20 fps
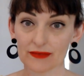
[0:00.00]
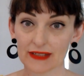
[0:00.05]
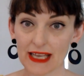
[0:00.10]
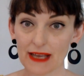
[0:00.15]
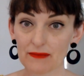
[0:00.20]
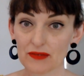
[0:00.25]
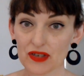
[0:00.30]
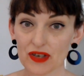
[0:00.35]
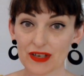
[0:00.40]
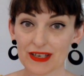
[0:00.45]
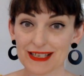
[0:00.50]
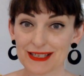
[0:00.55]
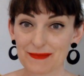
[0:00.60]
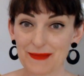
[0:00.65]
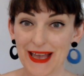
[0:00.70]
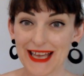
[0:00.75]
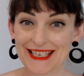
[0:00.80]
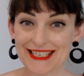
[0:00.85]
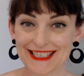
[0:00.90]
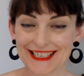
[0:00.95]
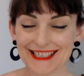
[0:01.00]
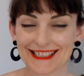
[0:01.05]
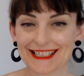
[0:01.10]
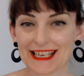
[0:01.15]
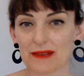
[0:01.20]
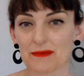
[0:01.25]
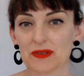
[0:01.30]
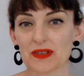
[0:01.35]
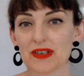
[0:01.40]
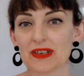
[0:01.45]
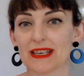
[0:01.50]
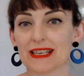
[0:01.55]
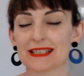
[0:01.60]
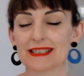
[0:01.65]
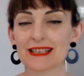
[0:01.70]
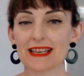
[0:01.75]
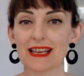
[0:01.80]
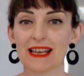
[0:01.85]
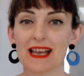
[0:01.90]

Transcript: Neptune is magic. Neptune is